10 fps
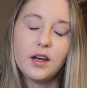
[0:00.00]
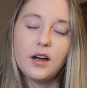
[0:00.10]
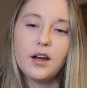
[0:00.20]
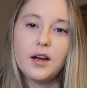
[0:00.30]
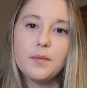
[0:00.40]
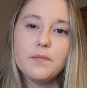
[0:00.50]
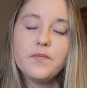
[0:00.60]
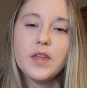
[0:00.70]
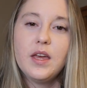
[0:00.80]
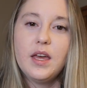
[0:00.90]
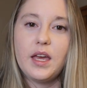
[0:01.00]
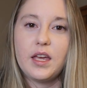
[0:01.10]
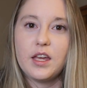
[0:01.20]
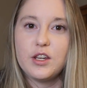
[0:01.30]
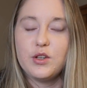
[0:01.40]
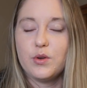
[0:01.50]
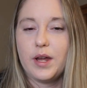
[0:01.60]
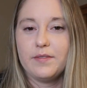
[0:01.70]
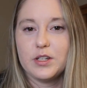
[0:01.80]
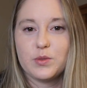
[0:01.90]
And you don't
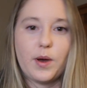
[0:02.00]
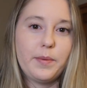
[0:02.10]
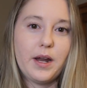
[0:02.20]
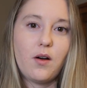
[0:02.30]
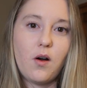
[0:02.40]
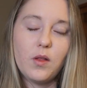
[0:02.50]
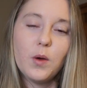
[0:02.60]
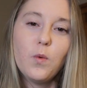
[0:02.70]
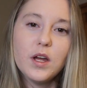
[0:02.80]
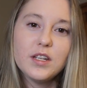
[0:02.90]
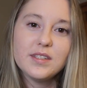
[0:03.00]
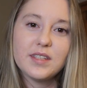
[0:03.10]
have to swap it out all at once.